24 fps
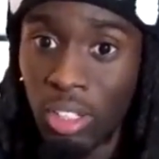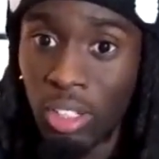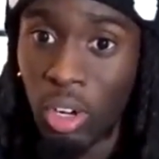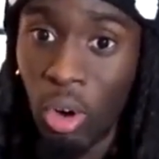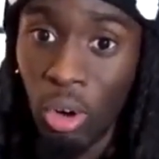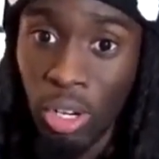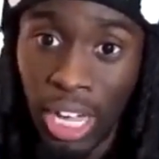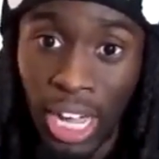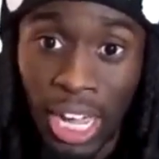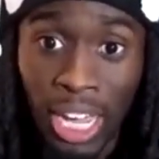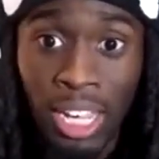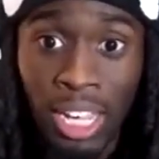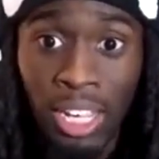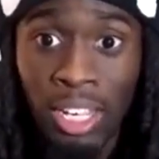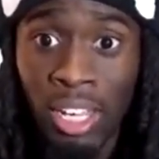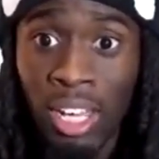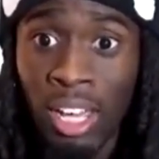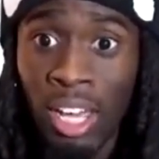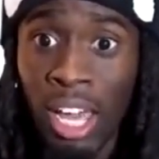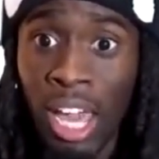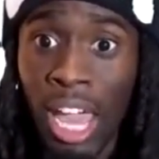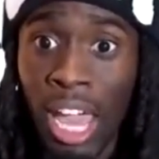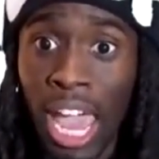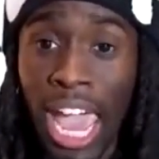Okay?
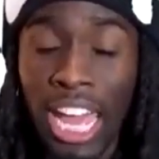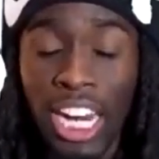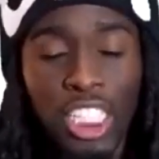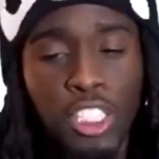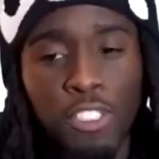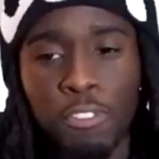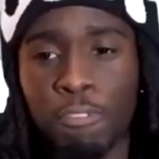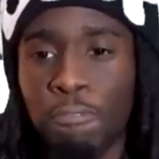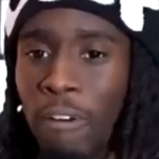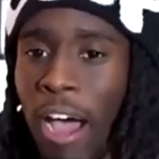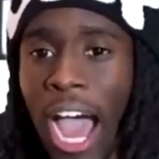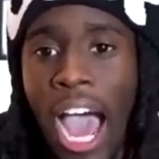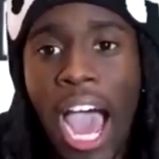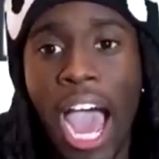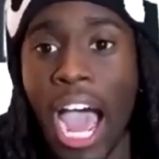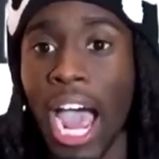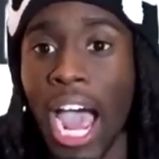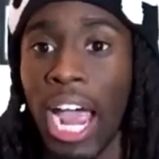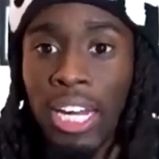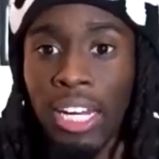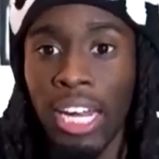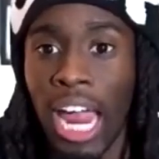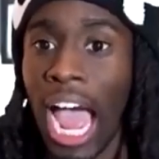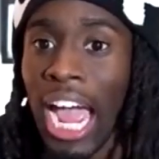Mm. And it's
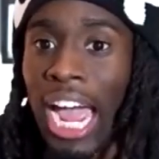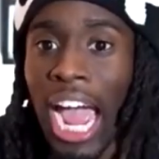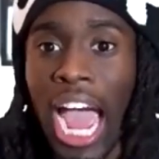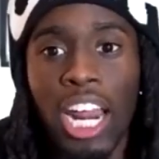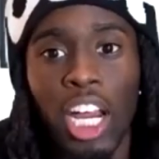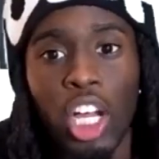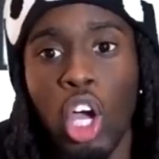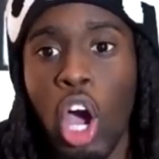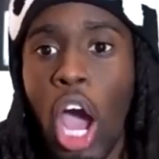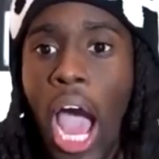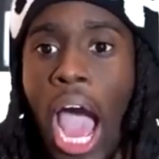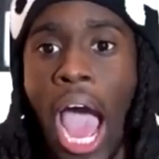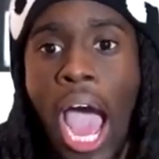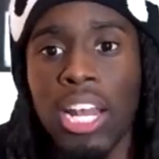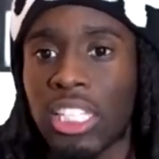fine. I gotta go.